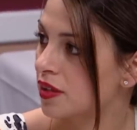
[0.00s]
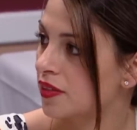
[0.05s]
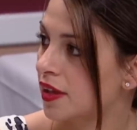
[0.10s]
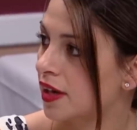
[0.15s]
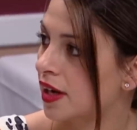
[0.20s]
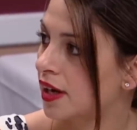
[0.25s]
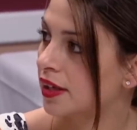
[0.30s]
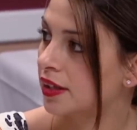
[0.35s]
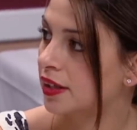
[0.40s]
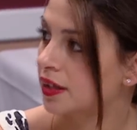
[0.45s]
think
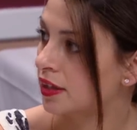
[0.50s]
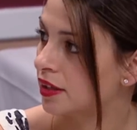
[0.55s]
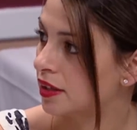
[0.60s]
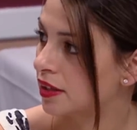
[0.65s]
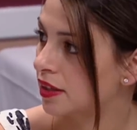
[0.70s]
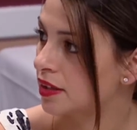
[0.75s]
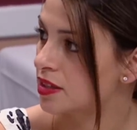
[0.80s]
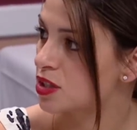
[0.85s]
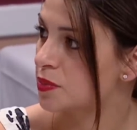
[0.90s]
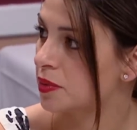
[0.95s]
that I needed
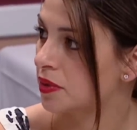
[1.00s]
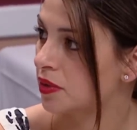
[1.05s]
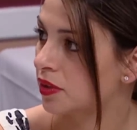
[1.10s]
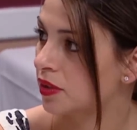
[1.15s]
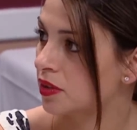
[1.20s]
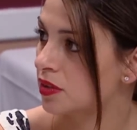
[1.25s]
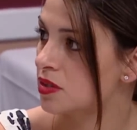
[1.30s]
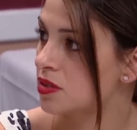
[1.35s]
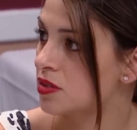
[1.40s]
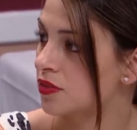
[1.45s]
an
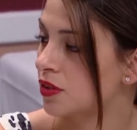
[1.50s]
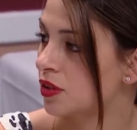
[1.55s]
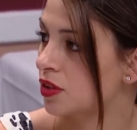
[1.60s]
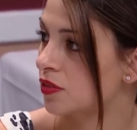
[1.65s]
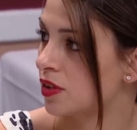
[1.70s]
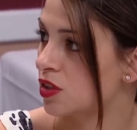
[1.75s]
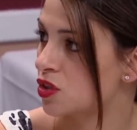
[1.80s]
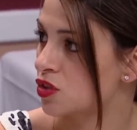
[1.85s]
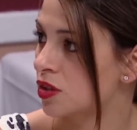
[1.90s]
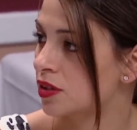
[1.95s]
experience for the
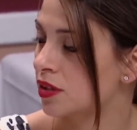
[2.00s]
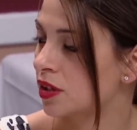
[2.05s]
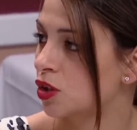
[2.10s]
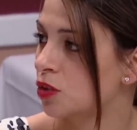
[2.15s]
restaurant